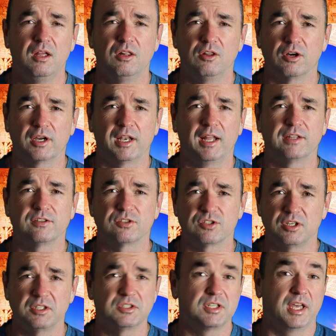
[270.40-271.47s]
looking at the
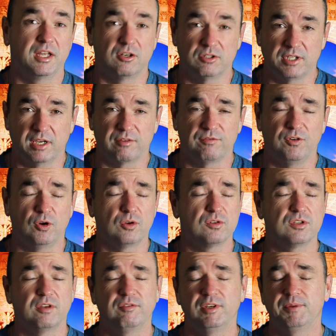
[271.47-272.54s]
sunset or taking
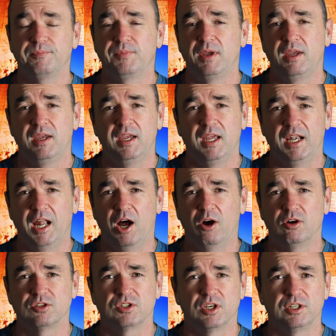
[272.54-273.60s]
photos of it. And now
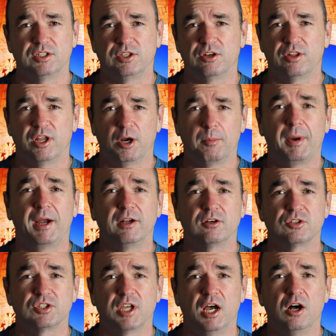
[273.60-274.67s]
all of a sudden you're there by
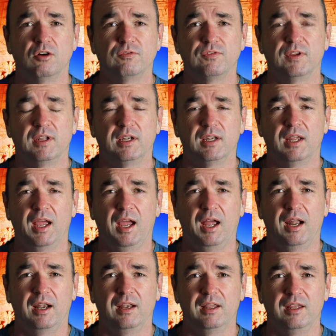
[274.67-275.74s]
yourself, and
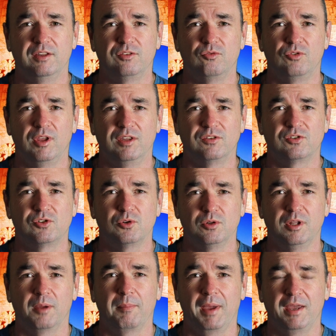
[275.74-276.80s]
it's
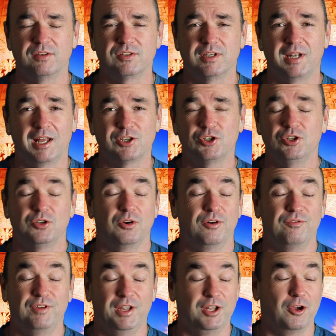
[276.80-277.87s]
truly amazing. I should do
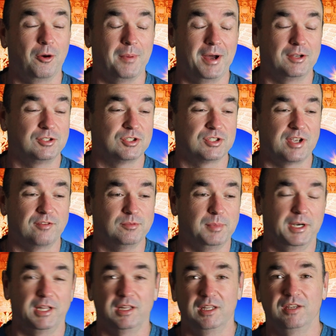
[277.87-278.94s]
a video about just
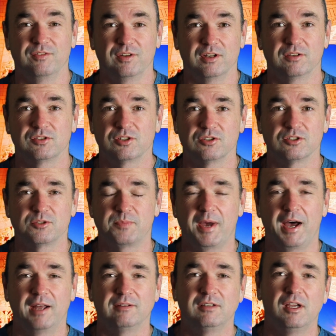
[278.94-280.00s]
everybody leaving a certain
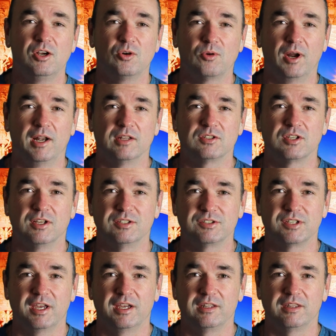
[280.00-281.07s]
spot right at
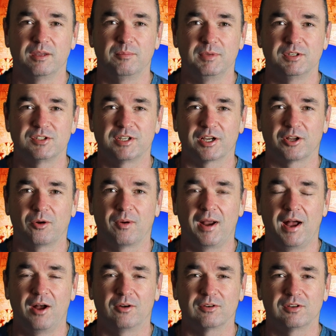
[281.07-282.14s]
sunset and then me sticking
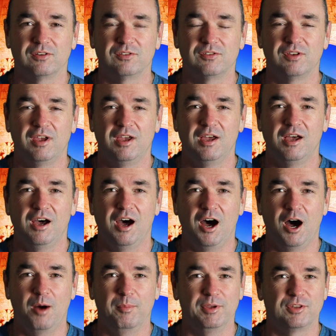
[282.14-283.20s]
around, because
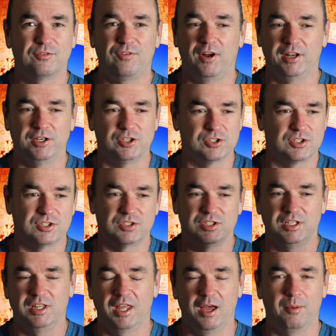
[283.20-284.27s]
it's funny just to
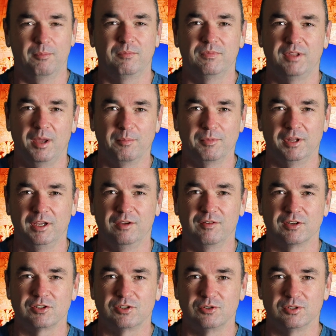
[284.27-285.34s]
see them leave.
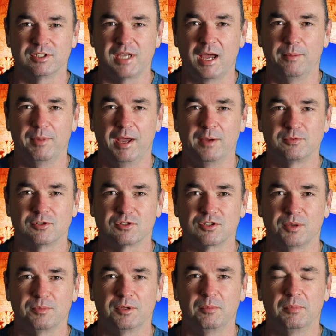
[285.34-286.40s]
I should do a time lapse or
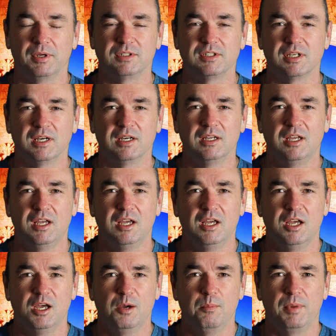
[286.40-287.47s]
something. But
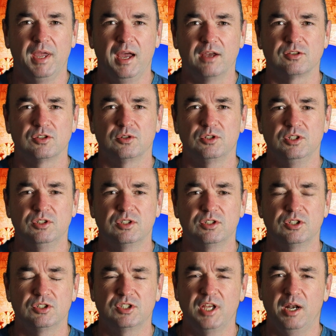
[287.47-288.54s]
yeah, so
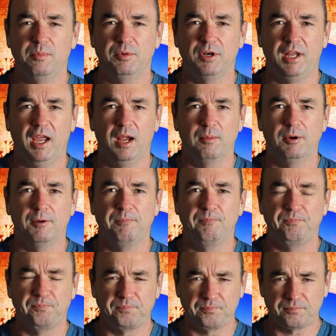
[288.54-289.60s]
just set up your camera,
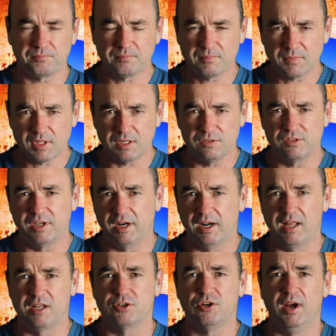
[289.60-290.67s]
set it
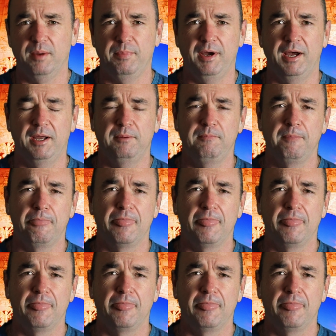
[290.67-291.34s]
on a tripod.